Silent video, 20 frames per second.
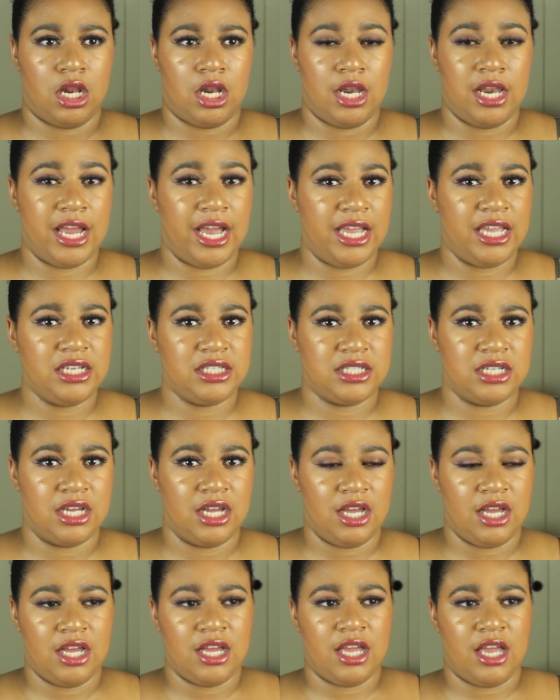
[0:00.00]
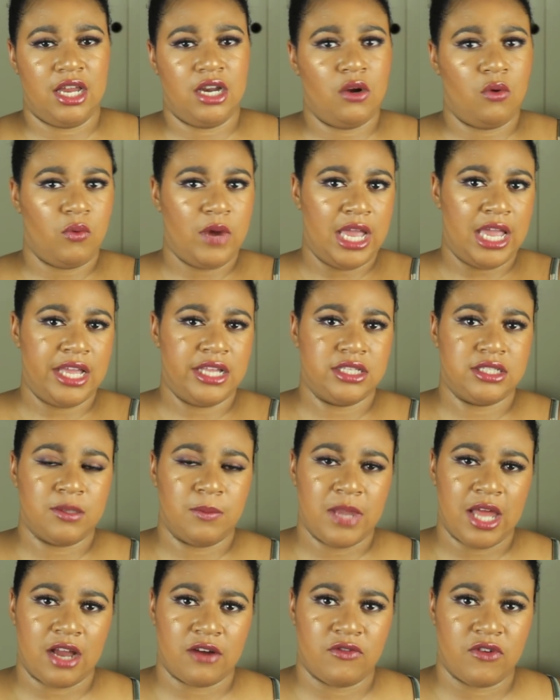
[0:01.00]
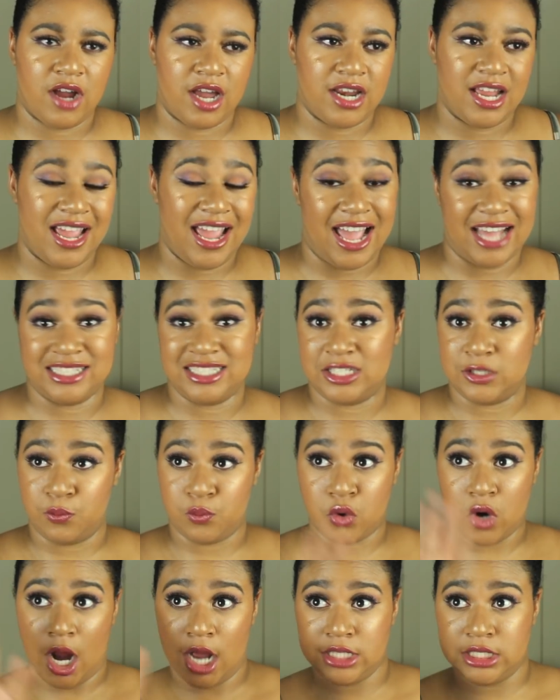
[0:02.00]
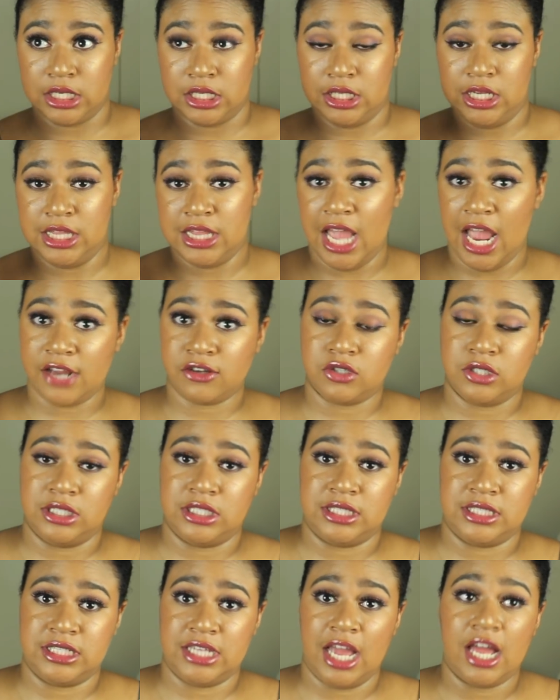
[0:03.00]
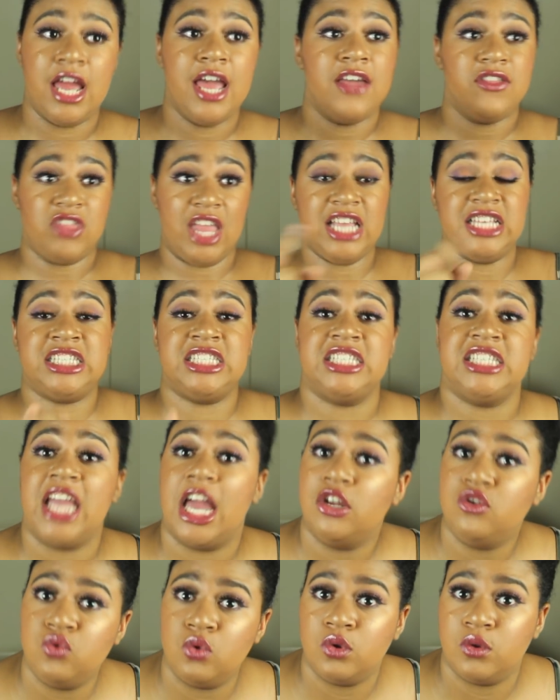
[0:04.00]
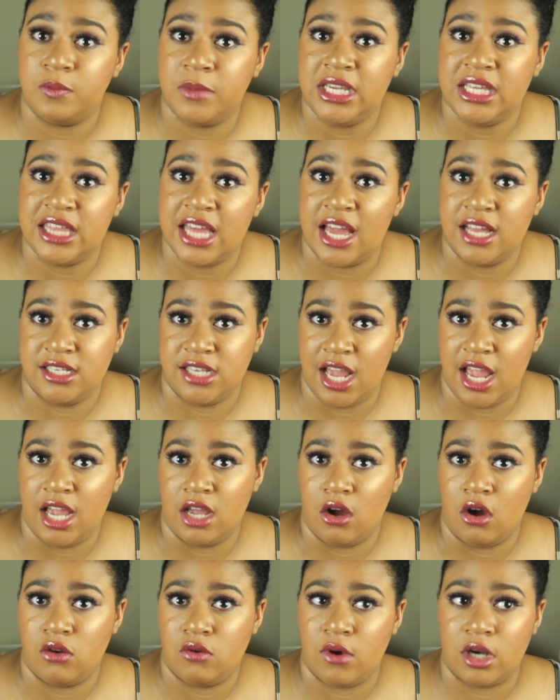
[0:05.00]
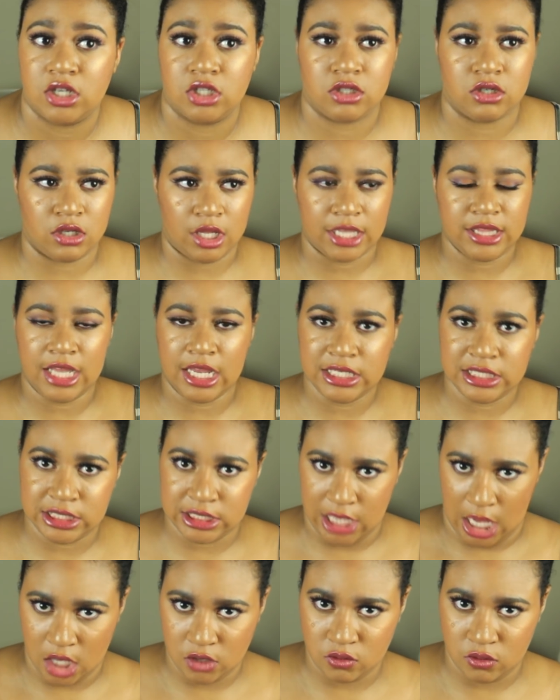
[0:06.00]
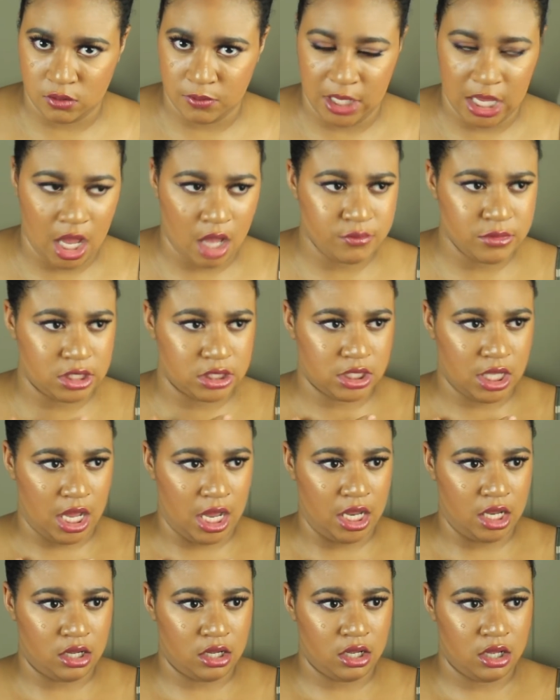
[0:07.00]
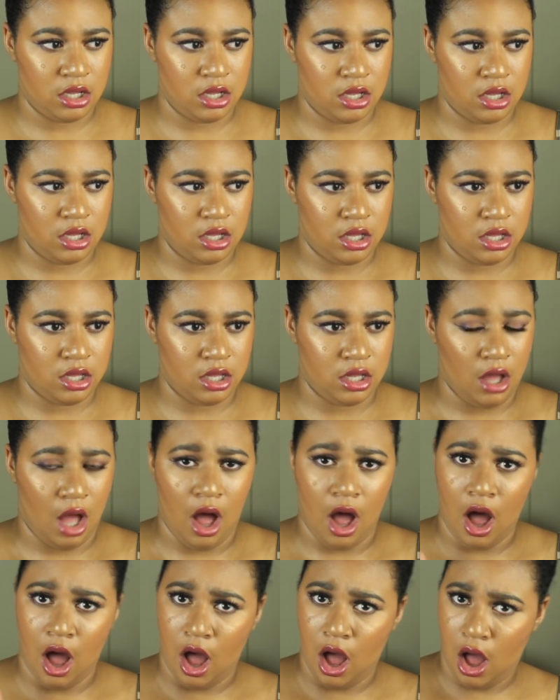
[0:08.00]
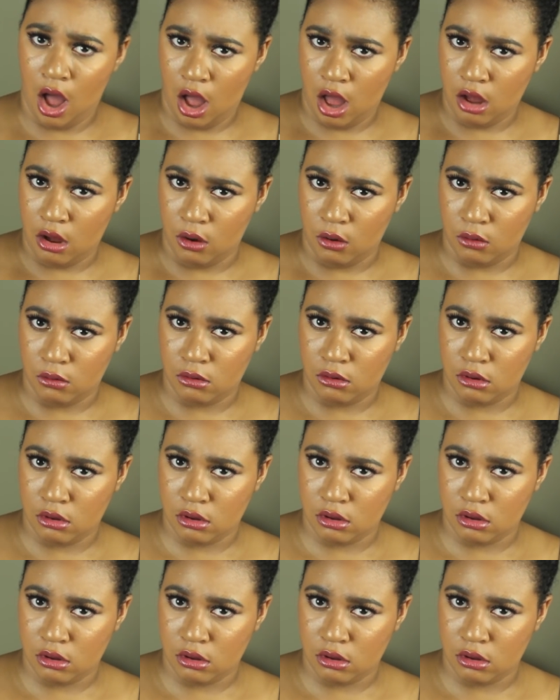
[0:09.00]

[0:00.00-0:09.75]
night and it went into Black Friday, and surprisingly they actually scheduled me that day unregistered. Like, they scheduled me. I'm just like, oh,